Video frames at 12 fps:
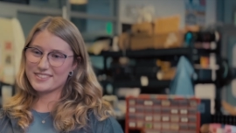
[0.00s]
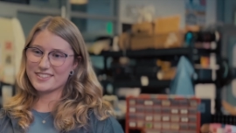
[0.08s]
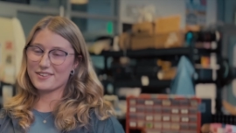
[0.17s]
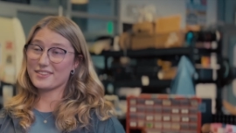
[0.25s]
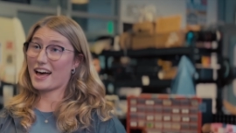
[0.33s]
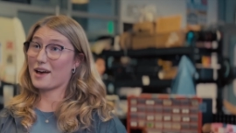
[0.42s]

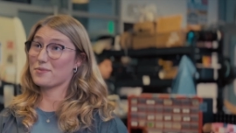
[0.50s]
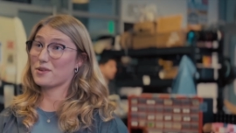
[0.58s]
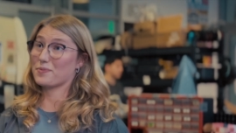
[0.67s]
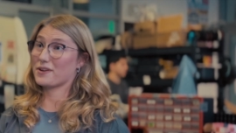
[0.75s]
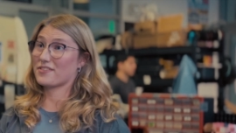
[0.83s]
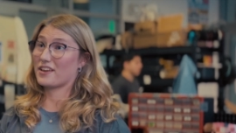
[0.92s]
so the, I'm
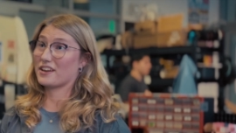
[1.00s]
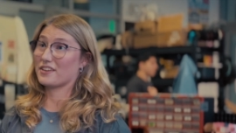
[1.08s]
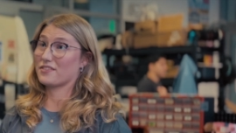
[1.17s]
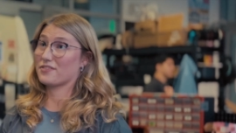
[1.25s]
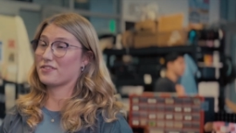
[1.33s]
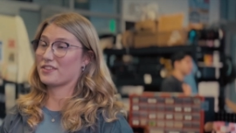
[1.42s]
super
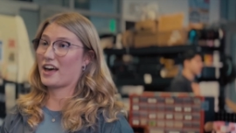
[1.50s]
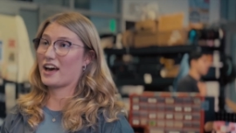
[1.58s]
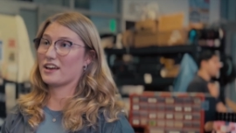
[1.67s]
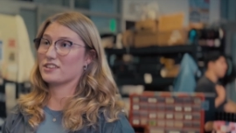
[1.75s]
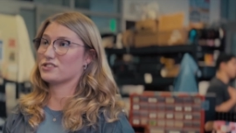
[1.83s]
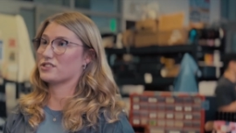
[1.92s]
excited for
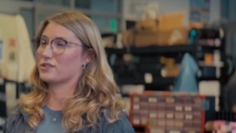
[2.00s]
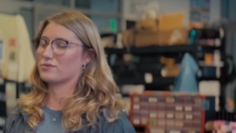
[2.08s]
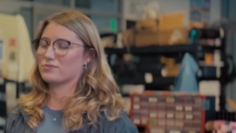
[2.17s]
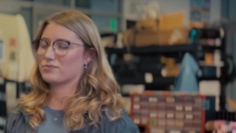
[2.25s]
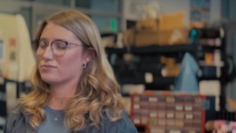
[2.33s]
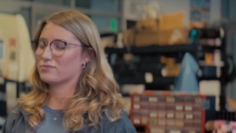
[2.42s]
that. So,
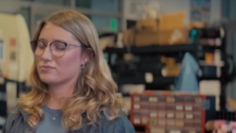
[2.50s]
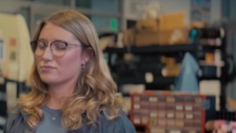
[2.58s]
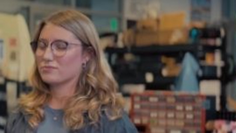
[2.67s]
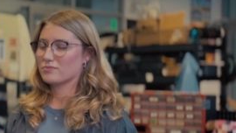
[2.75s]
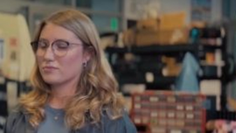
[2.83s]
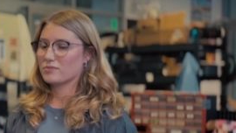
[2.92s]

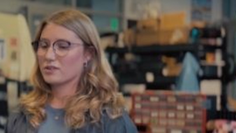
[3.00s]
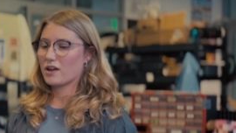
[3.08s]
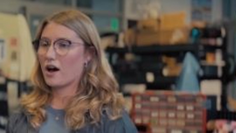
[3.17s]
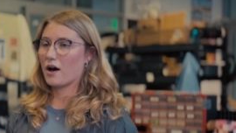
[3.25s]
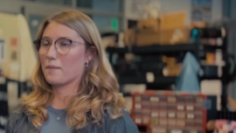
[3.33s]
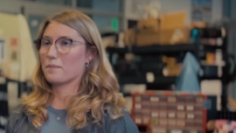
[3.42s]

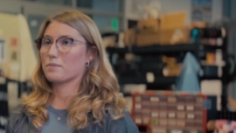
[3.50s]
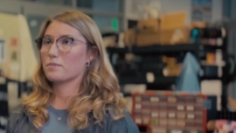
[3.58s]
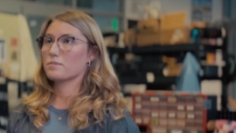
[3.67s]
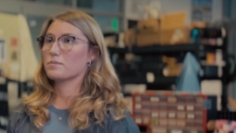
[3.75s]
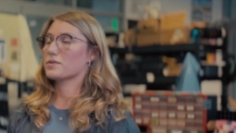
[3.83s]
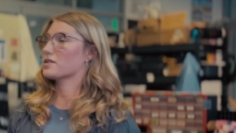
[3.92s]
um,
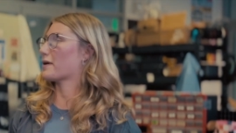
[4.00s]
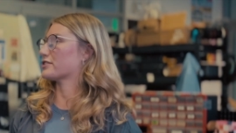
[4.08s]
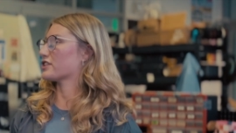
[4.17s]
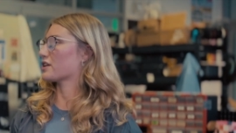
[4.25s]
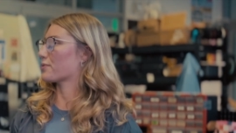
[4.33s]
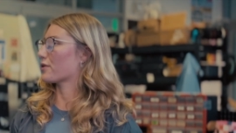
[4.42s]

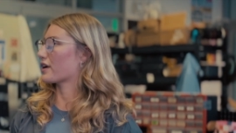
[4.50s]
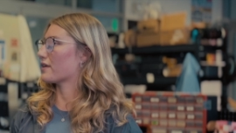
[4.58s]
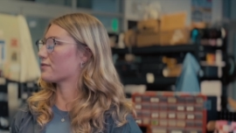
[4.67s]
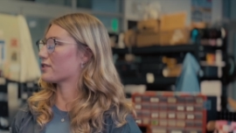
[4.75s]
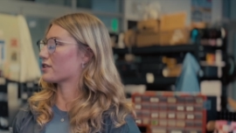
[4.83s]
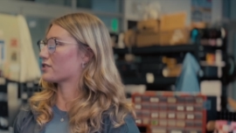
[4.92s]
specialized
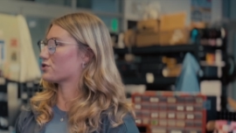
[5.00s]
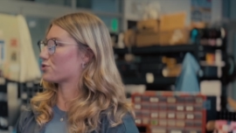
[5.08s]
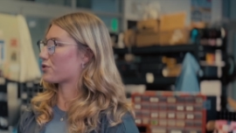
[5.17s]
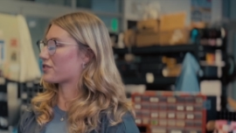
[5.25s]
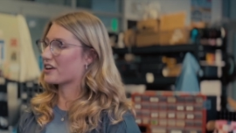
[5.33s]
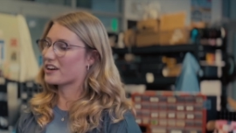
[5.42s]
program for
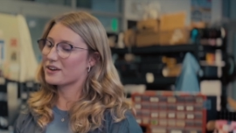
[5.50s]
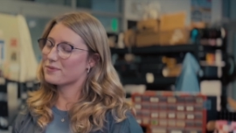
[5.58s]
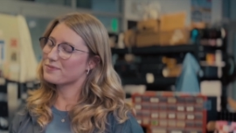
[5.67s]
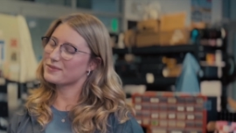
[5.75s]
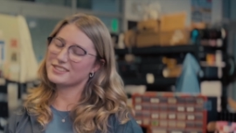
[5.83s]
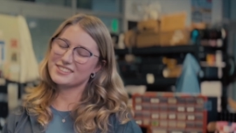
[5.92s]
control theory,
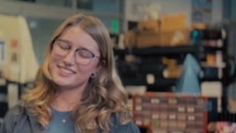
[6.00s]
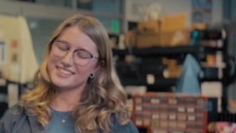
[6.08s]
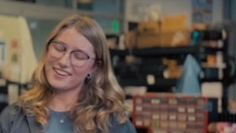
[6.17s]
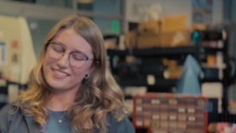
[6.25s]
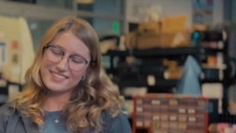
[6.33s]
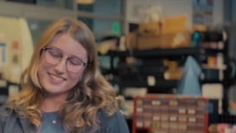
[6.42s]
which
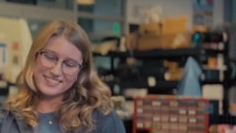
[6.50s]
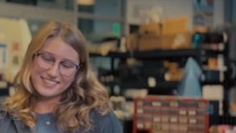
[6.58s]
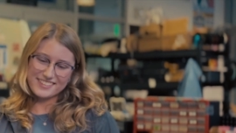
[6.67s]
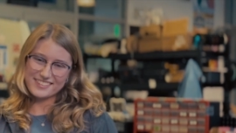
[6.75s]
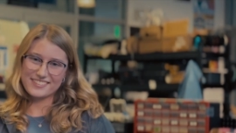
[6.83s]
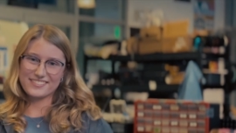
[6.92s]
sounds
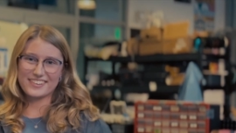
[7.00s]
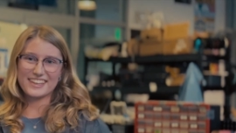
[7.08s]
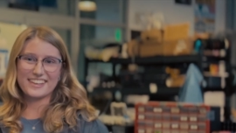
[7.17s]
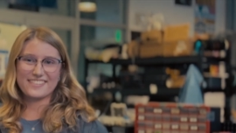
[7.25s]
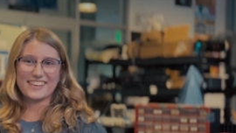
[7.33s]
really